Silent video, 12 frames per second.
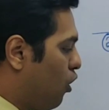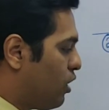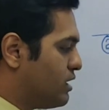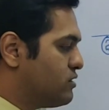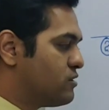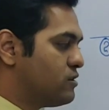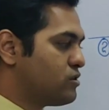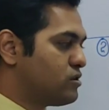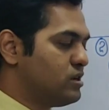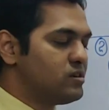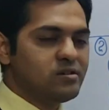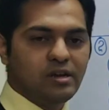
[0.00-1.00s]
or
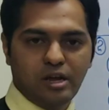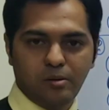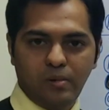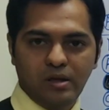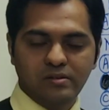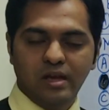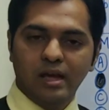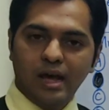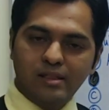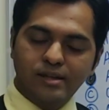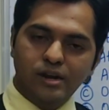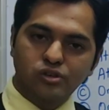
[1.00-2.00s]
insertion has taken place,
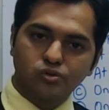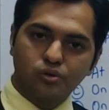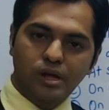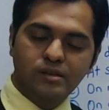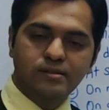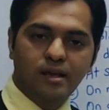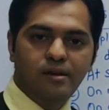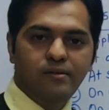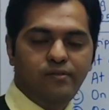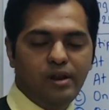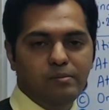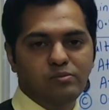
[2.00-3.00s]
and that is known as
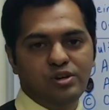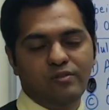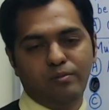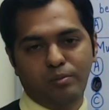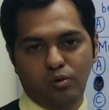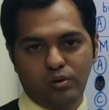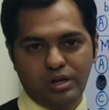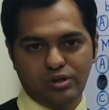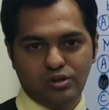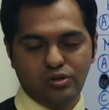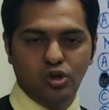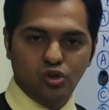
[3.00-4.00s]
frame shift
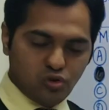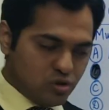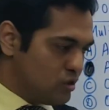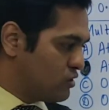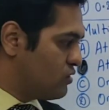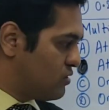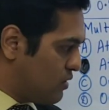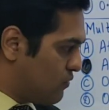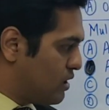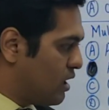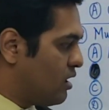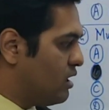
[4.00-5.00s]
mutation. So this is
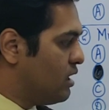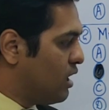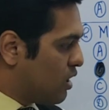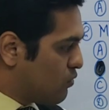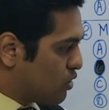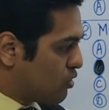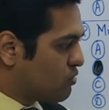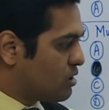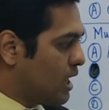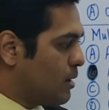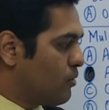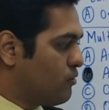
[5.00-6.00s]
definitely one of the
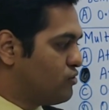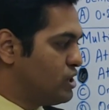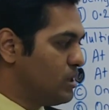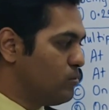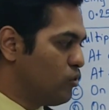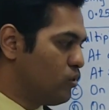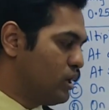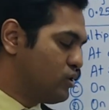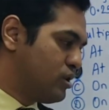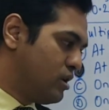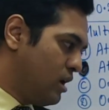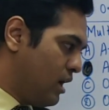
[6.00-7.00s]
type of gene
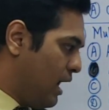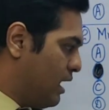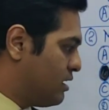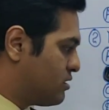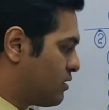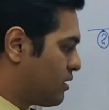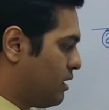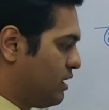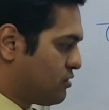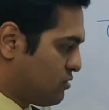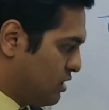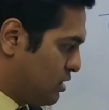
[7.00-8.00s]
mutation and it's a
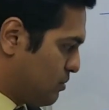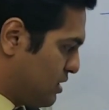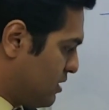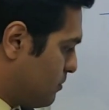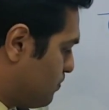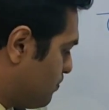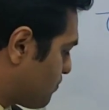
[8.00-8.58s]
correct statement.